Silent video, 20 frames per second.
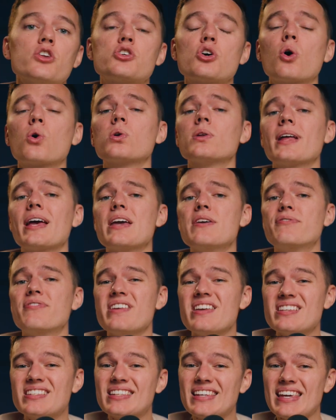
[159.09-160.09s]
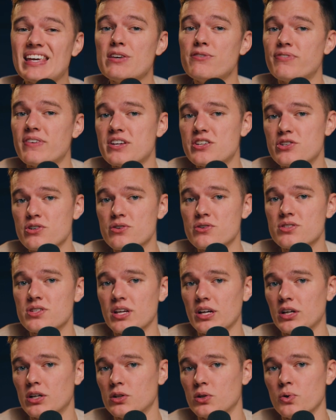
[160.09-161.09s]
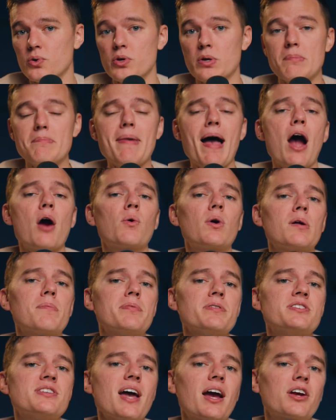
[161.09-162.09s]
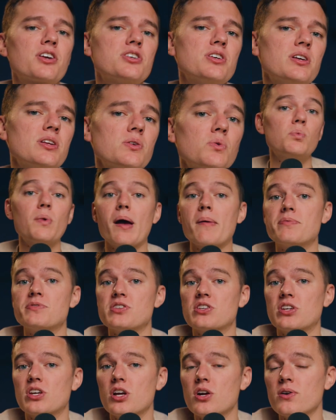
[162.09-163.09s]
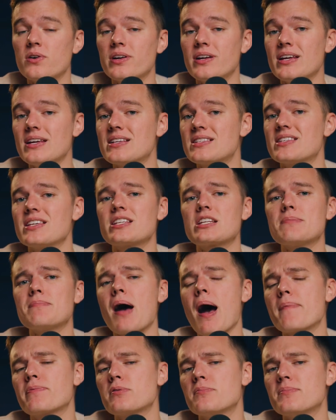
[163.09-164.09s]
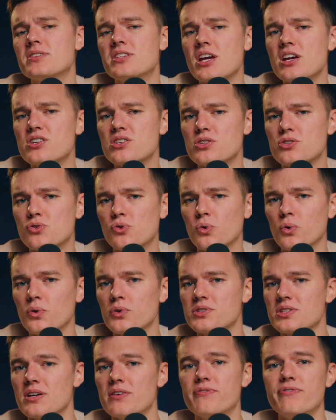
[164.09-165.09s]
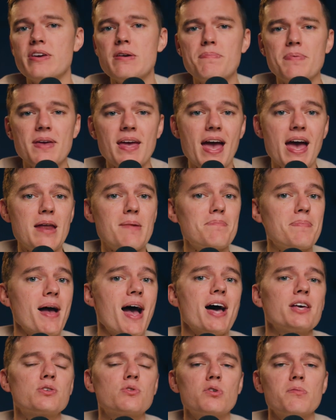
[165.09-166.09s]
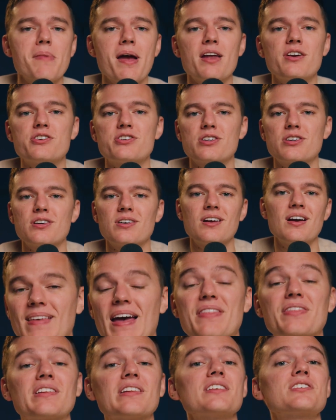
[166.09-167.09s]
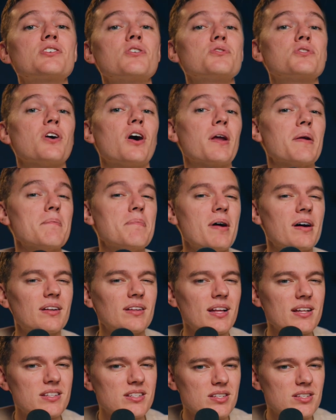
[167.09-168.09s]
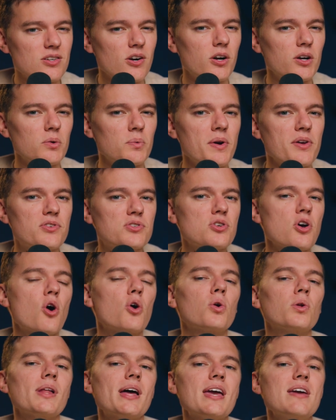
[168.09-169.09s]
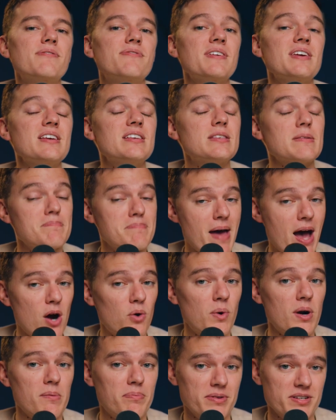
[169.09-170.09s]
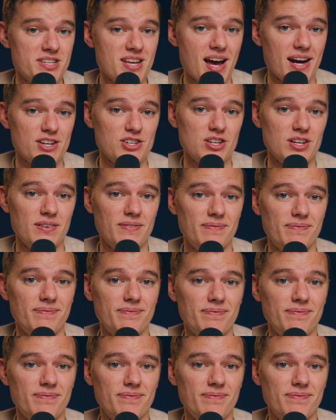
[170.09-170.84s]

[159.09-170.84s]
Total AV's key features include malware protection, web security, system optimization tools, a VPN, password manager, and the list goes on. But let's start with Total AV's malware protection.